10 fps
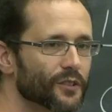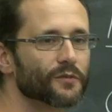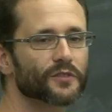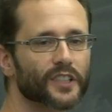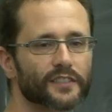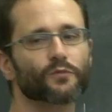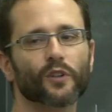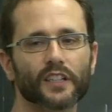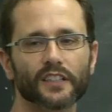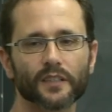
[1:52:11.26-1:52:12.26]
know, just
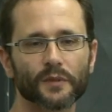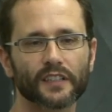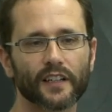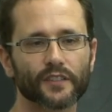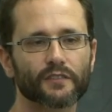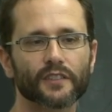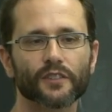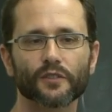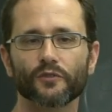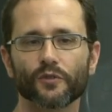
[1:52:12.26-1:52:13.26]
walk a little bit harder and
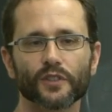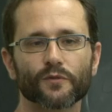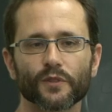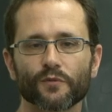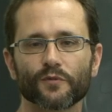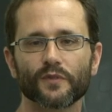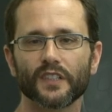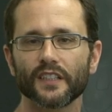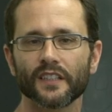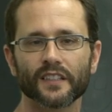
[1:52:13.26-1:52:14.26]
you can do it with
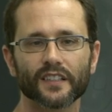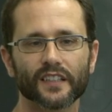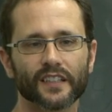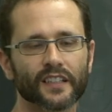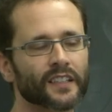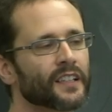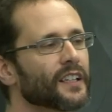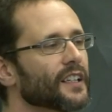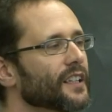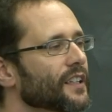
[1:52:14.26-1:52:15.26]
d uh,
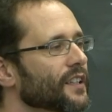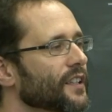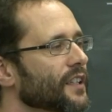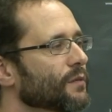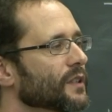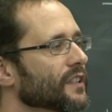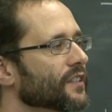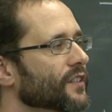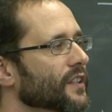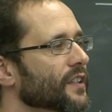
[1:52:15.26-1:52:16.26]

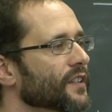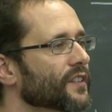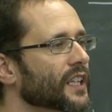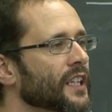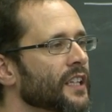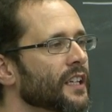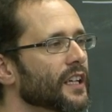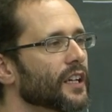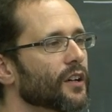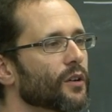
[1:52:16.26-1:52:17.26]
equals uh, 3
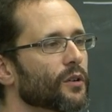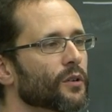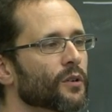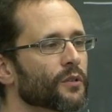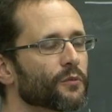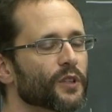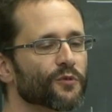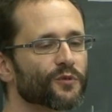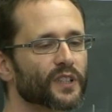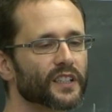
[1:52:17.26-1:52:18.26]
or
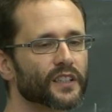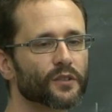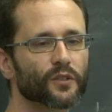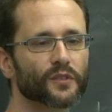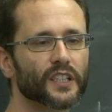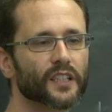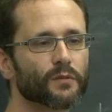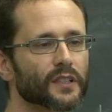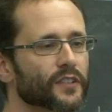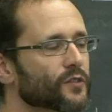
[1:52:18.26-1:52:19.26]
with, uh, you know, d
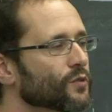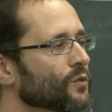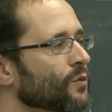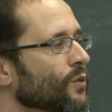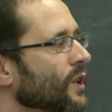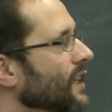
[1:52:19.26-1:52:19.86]
equals 2